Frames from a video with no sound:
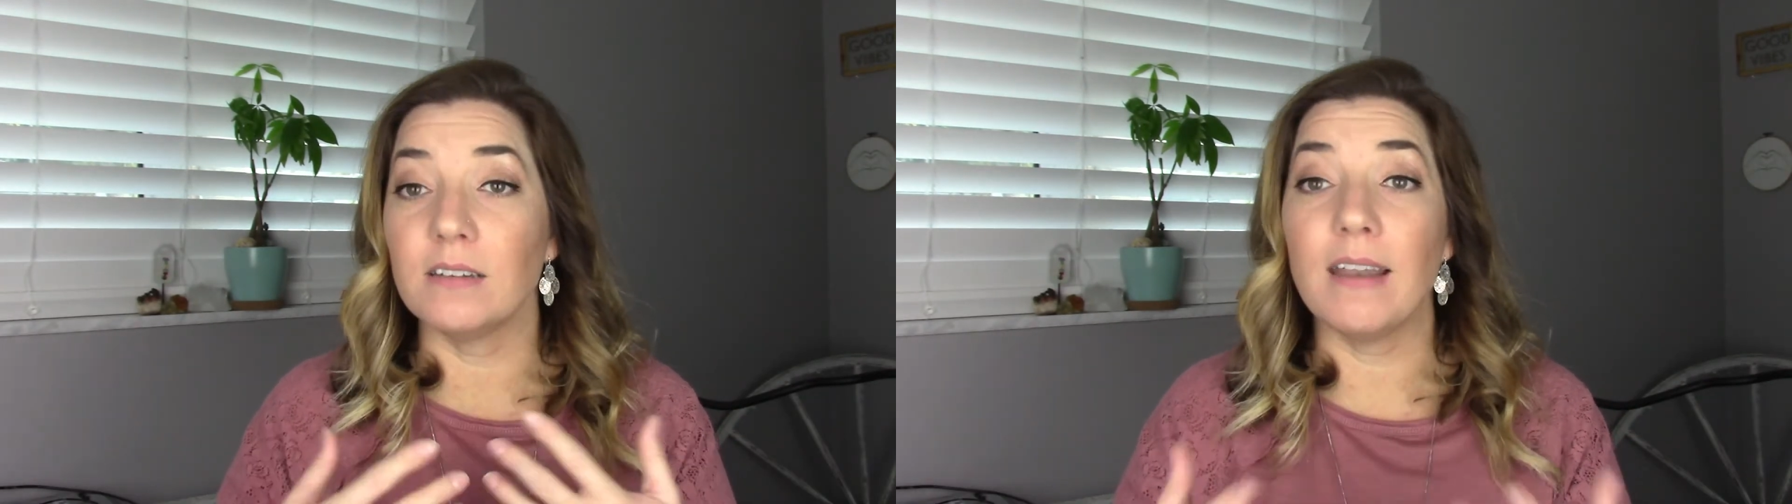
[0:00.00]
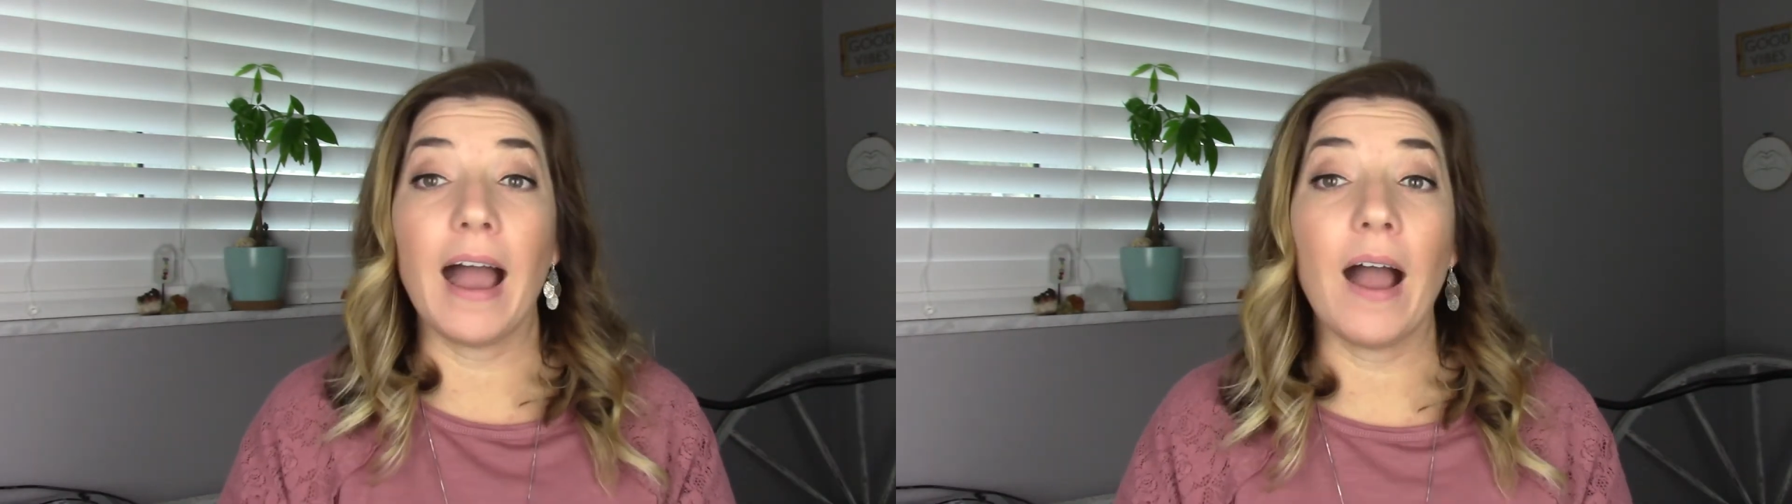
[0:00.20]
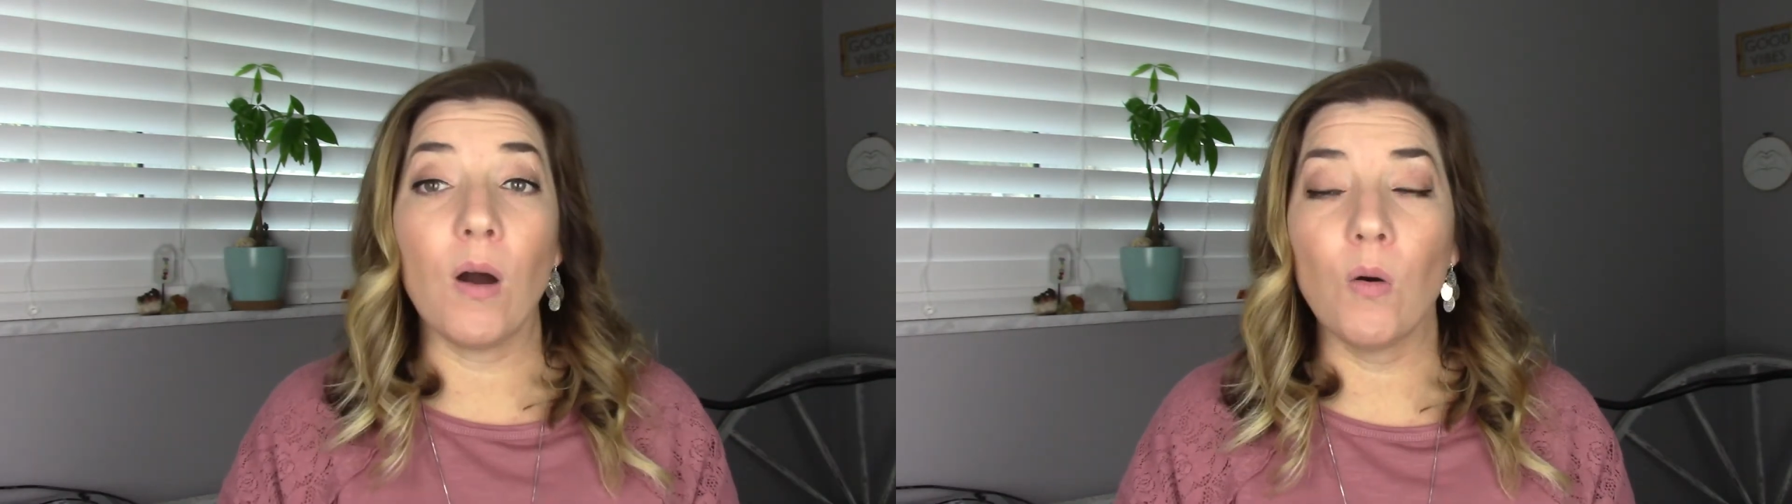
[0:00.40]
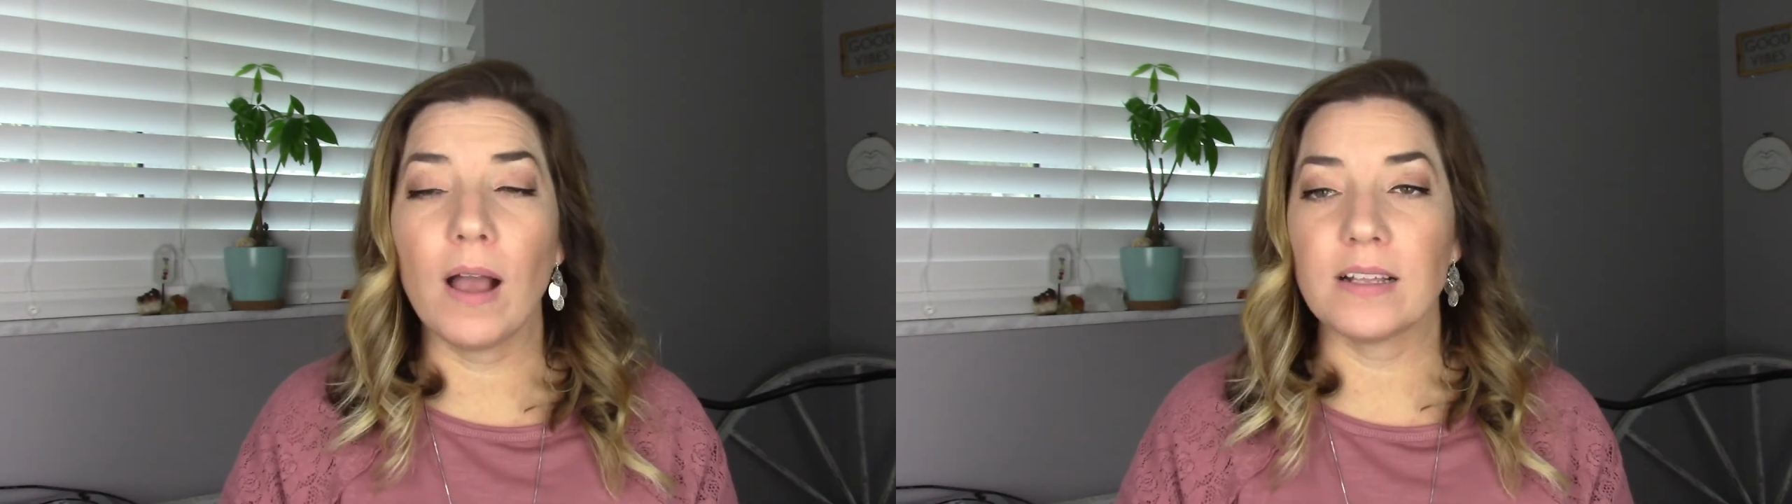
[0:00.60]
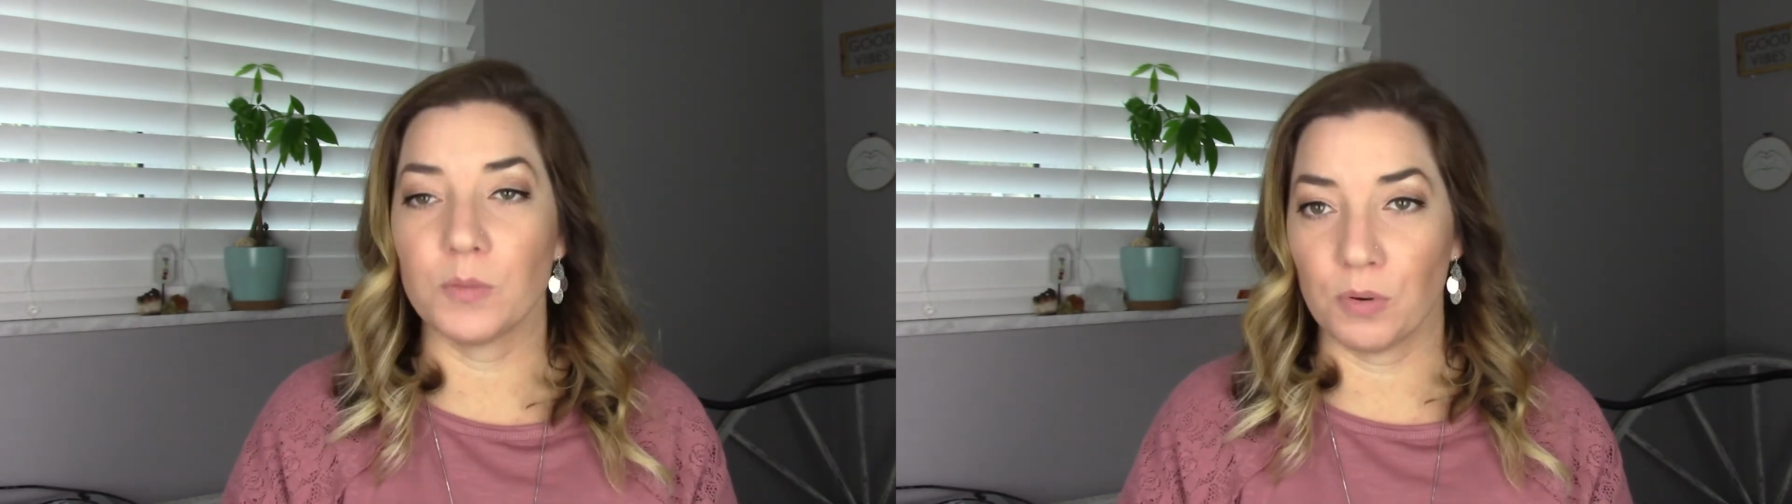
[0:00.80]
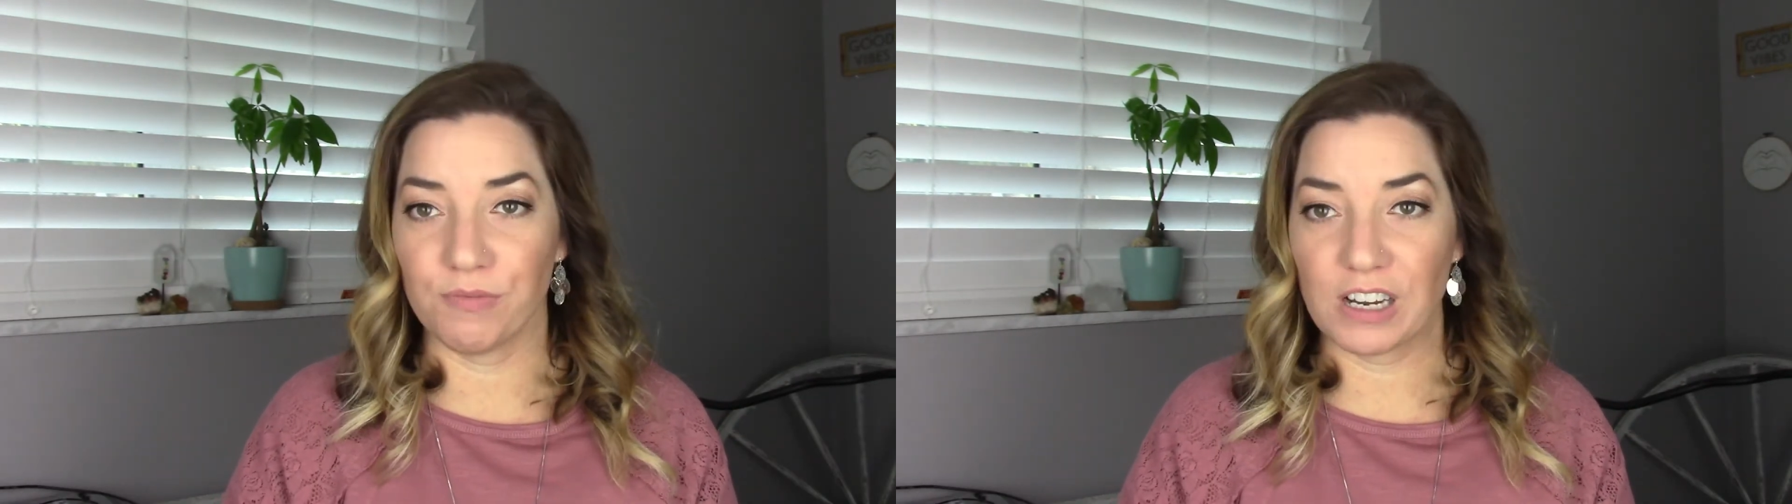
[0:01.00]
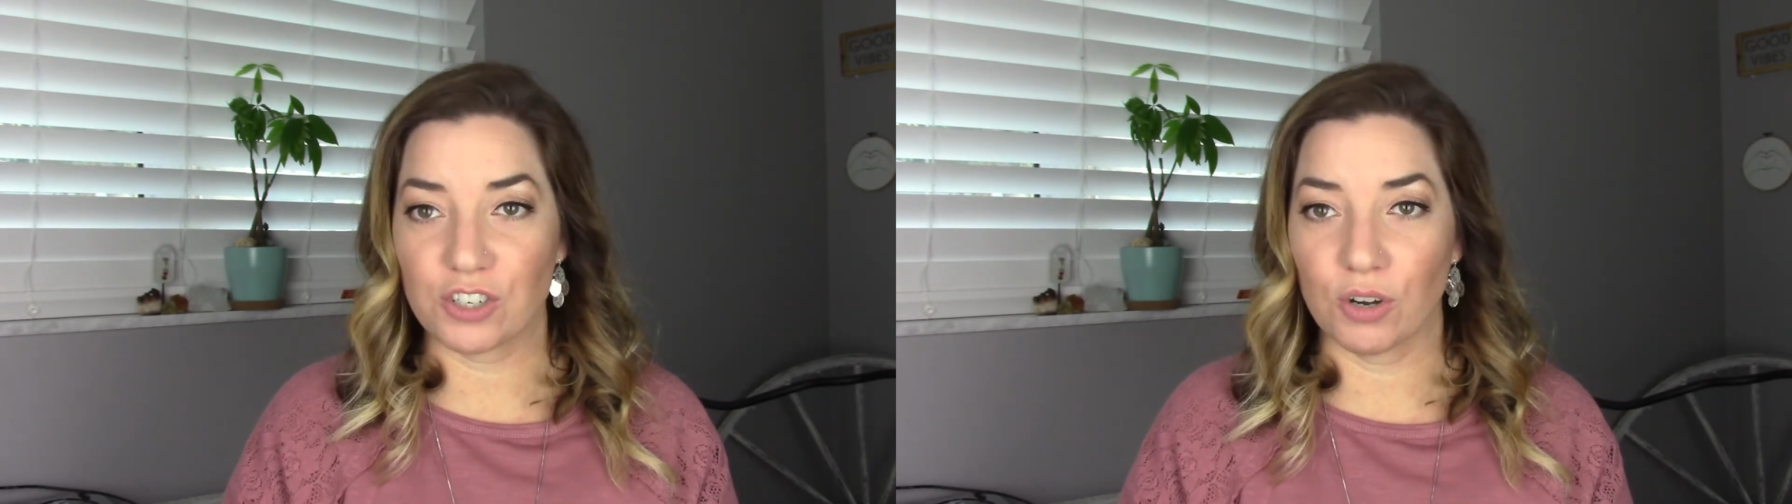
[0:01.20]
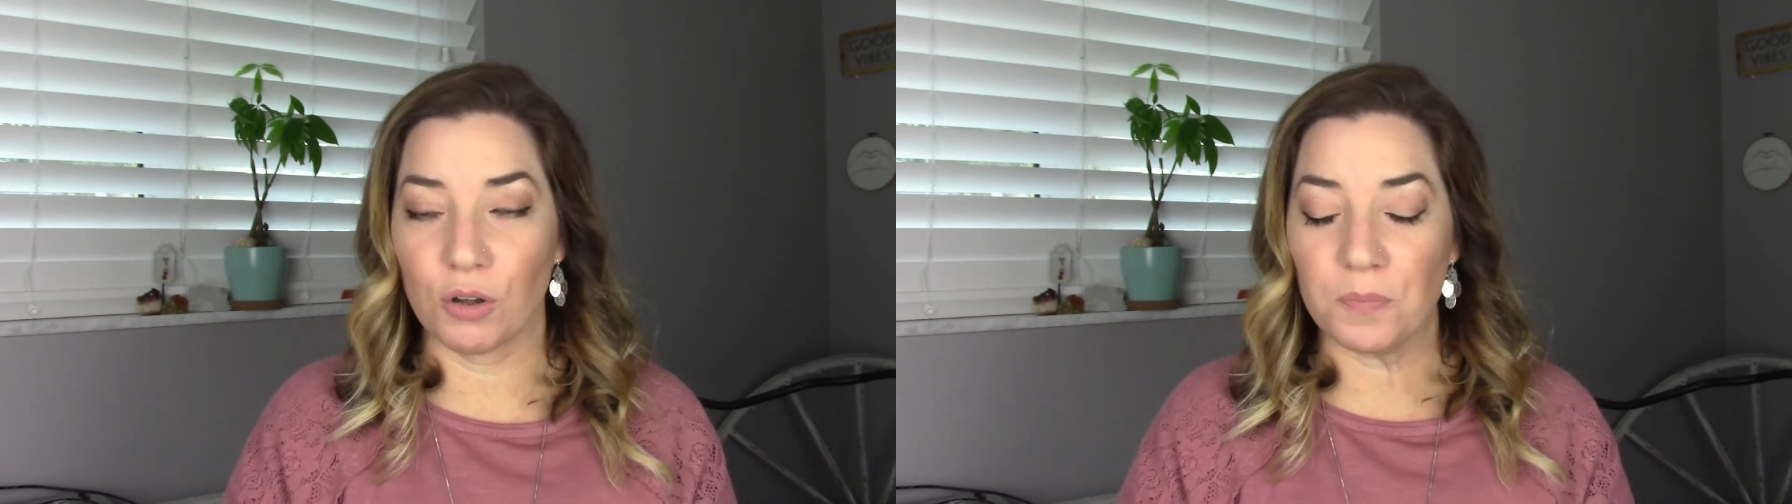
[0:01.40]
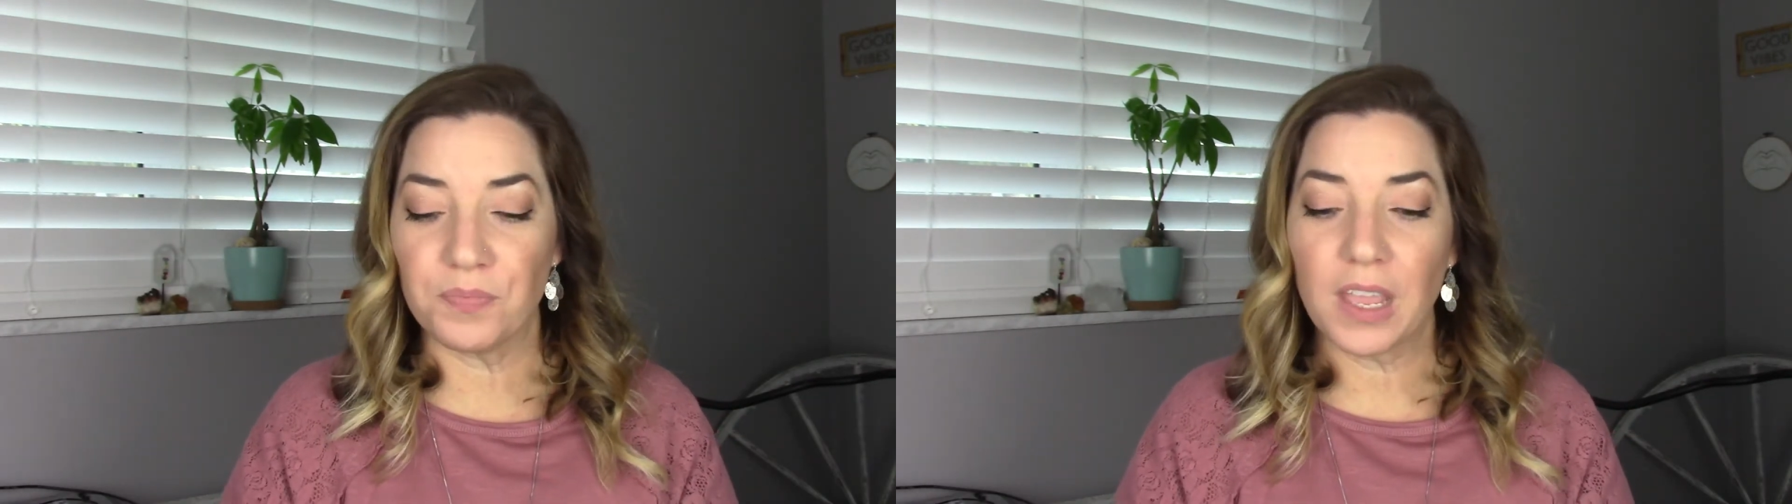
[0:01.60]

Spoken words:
now as a professional.